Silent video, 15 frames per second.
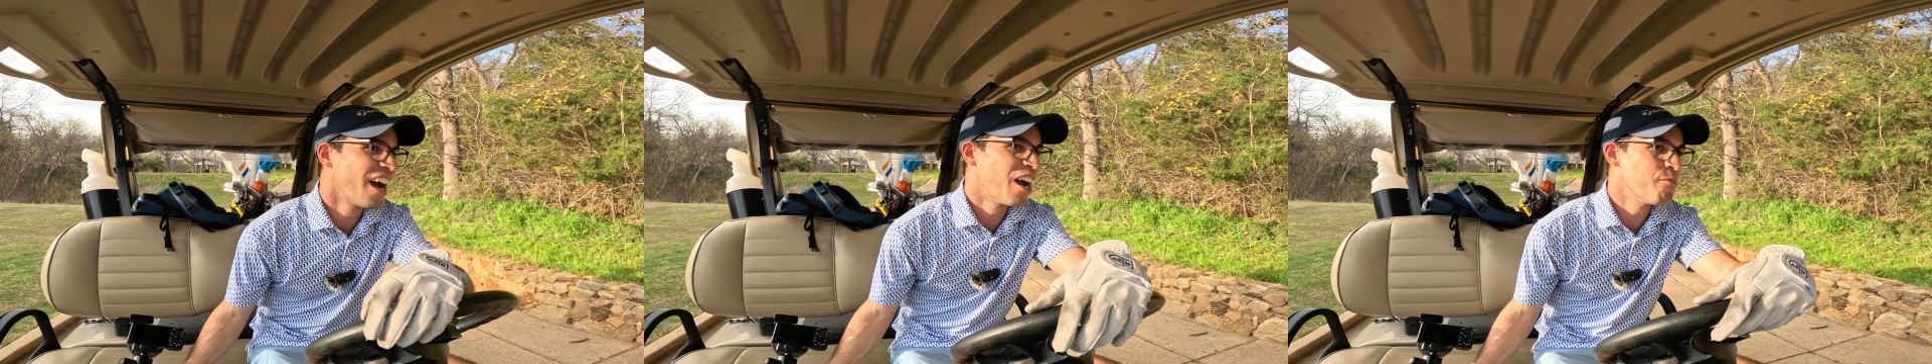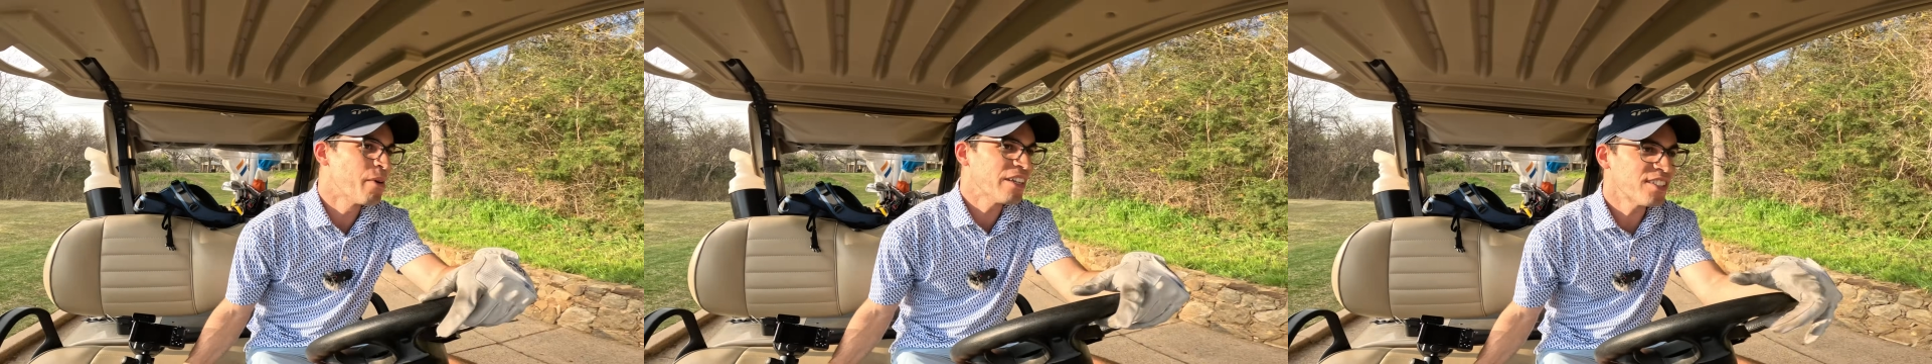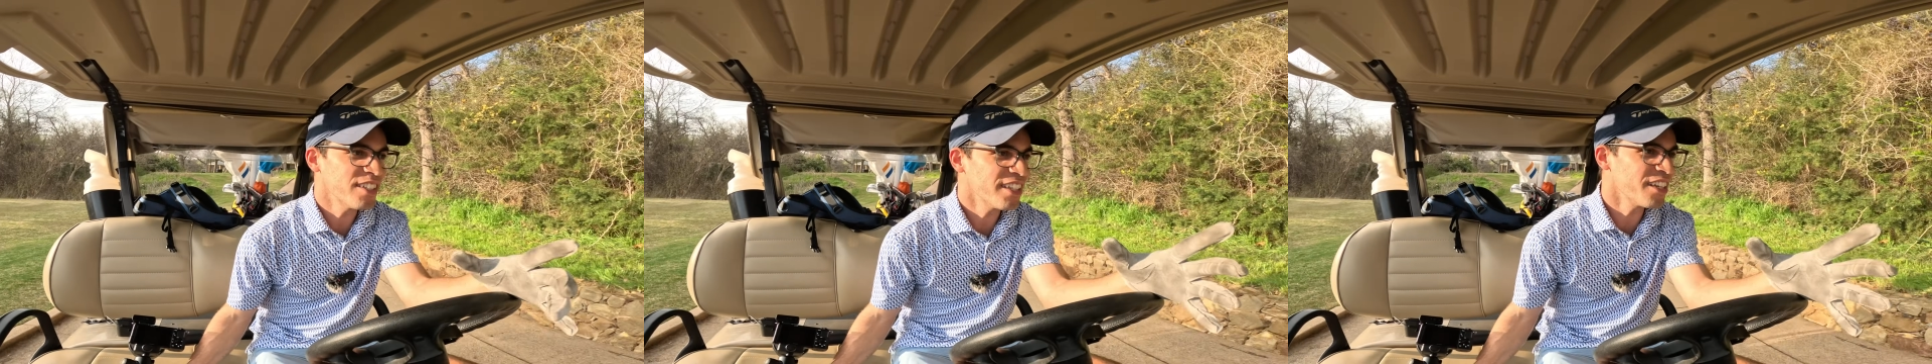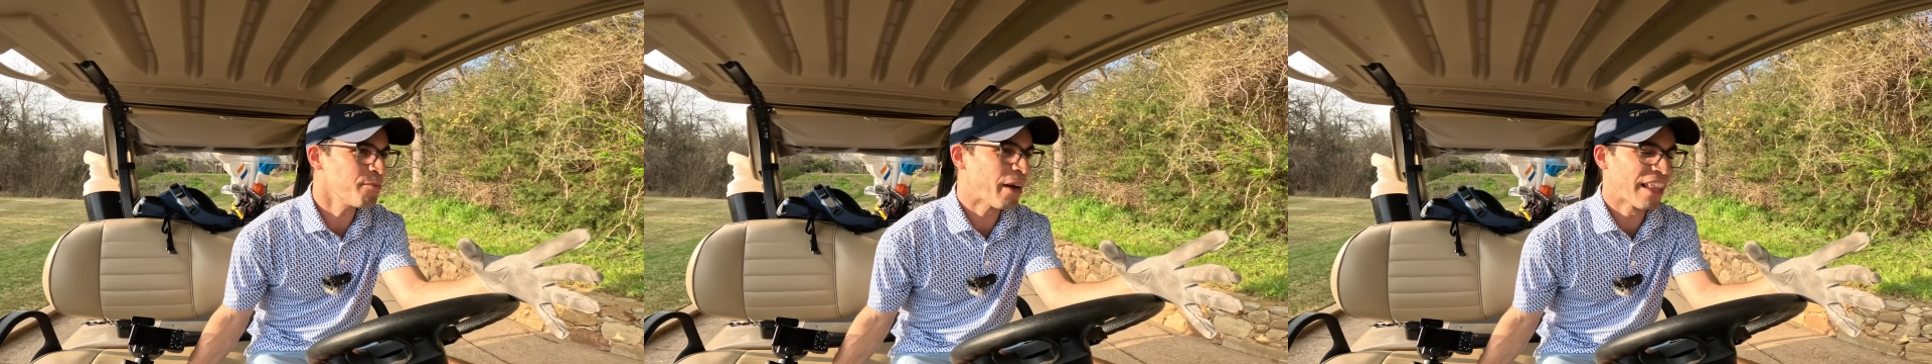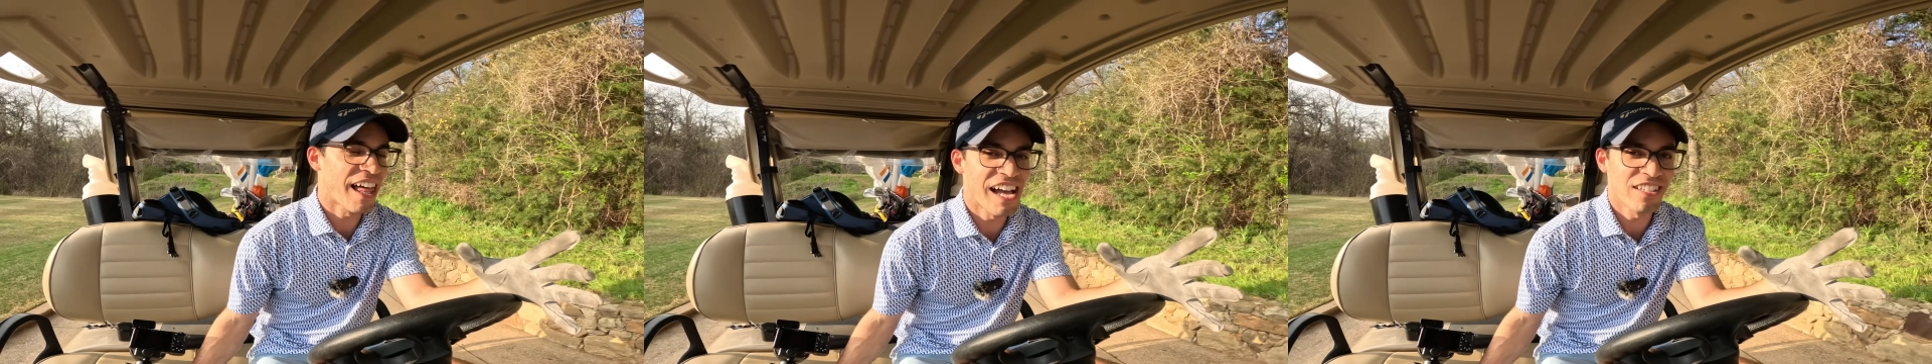I mentioned it in
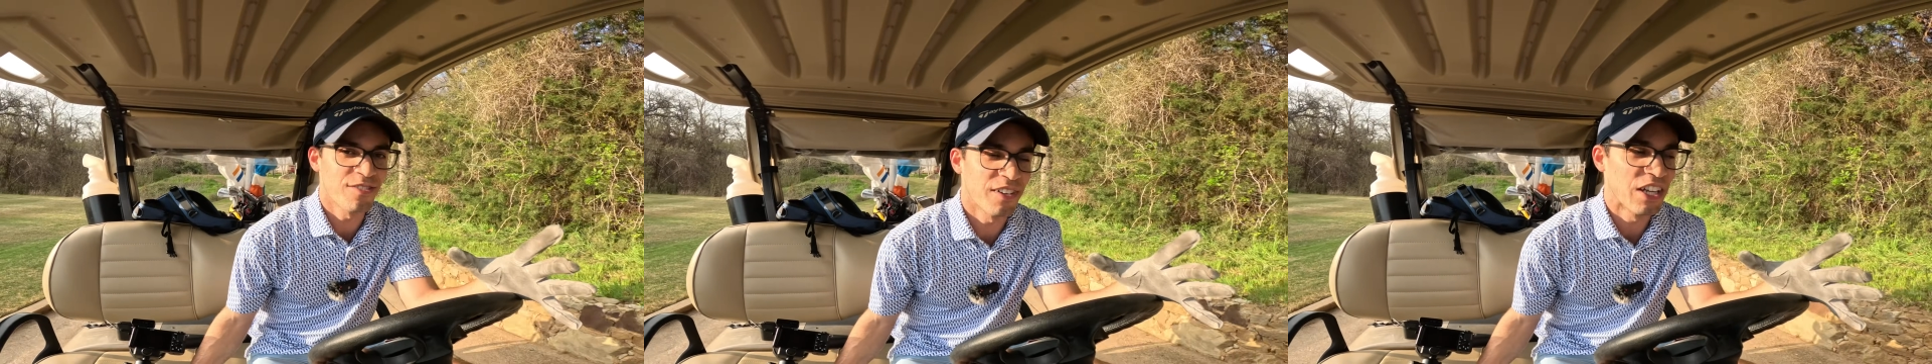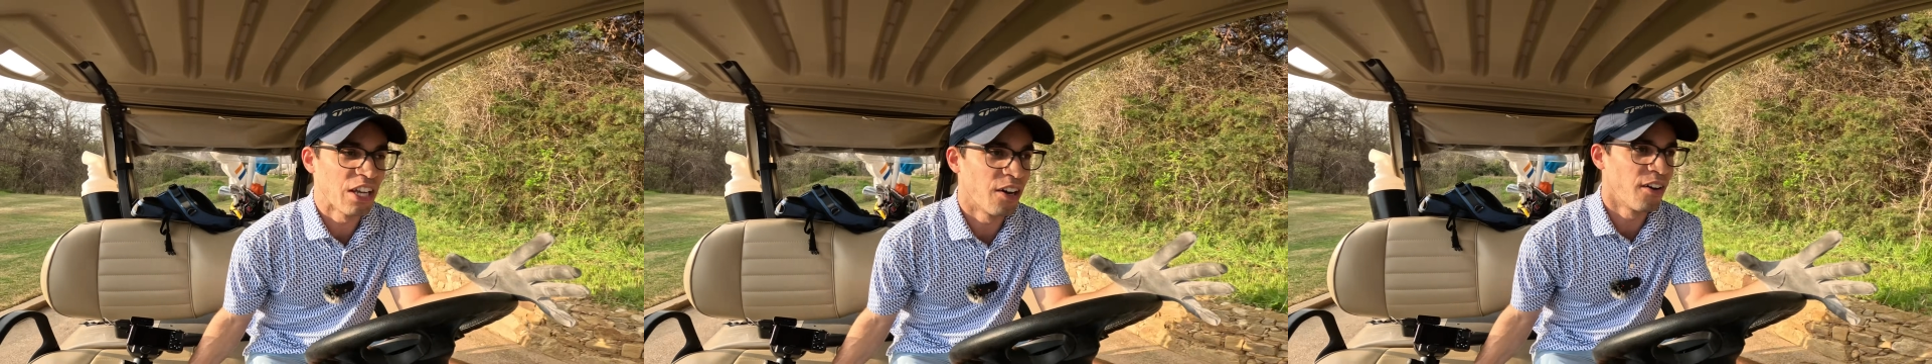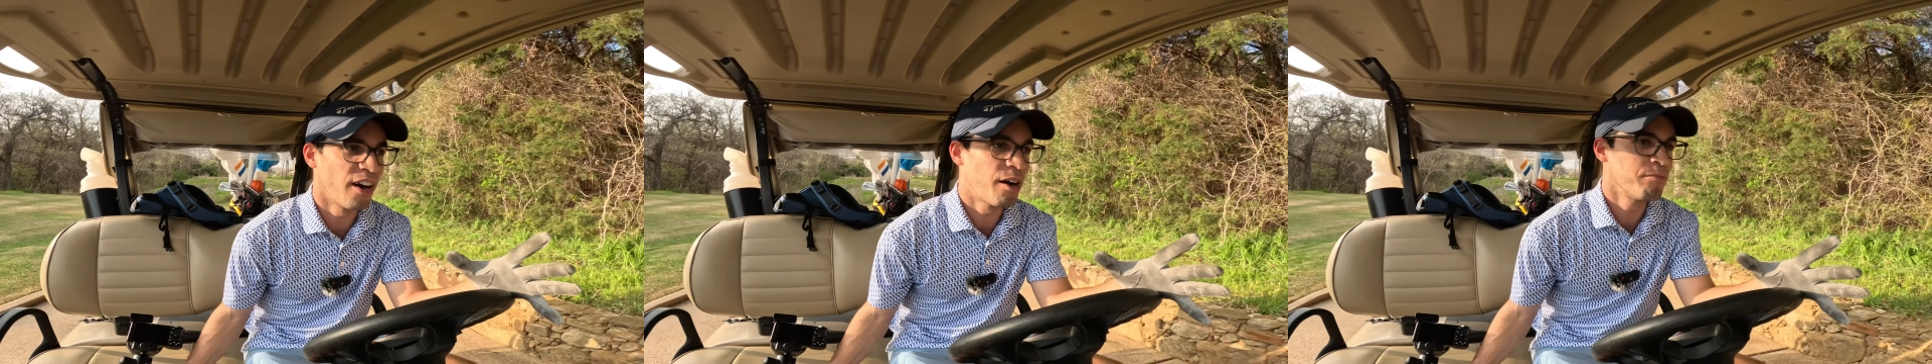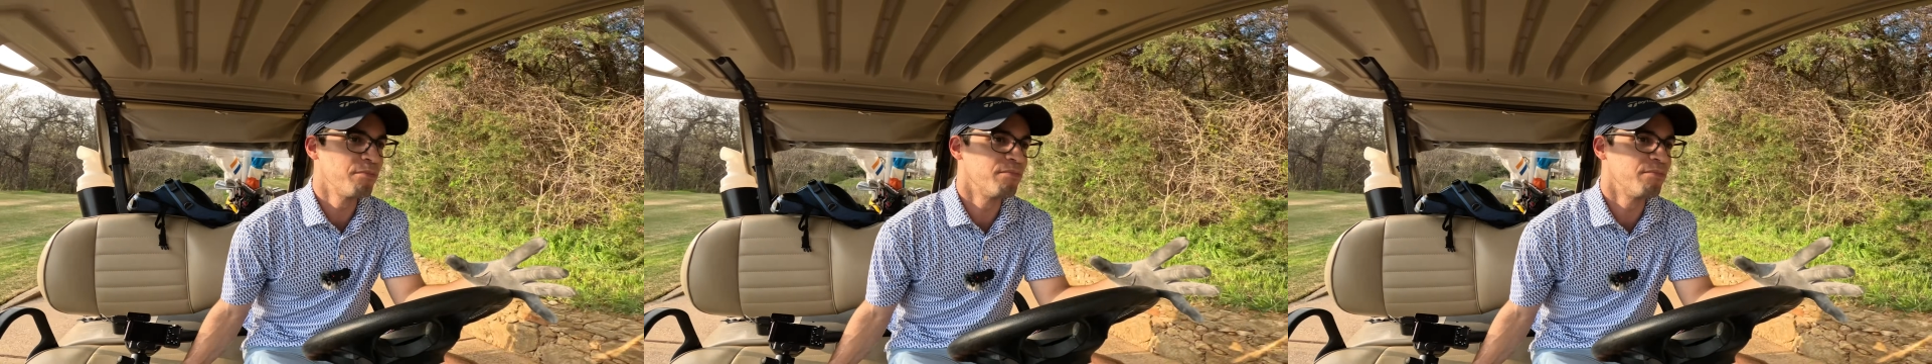my last video.